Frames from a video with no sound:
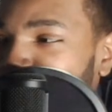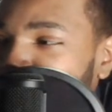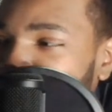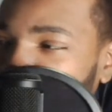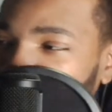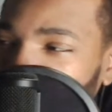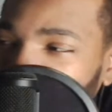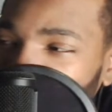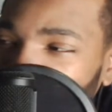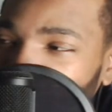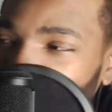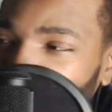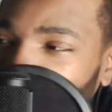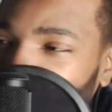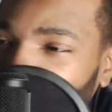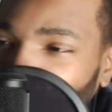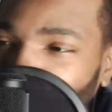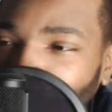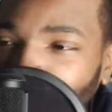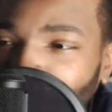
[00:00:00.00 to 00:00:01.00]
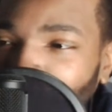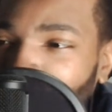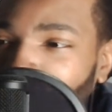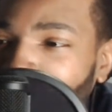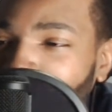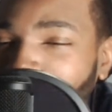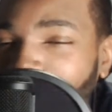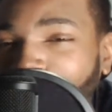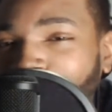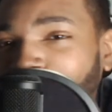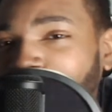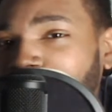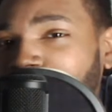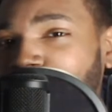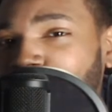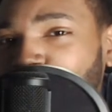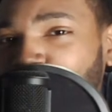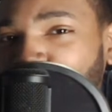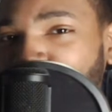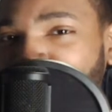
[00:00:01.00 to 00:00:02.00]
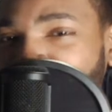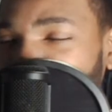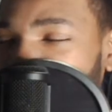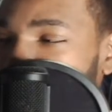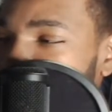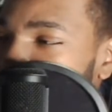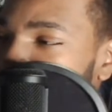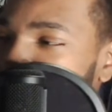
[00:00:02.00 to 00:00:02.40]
So if the further out in advance you book,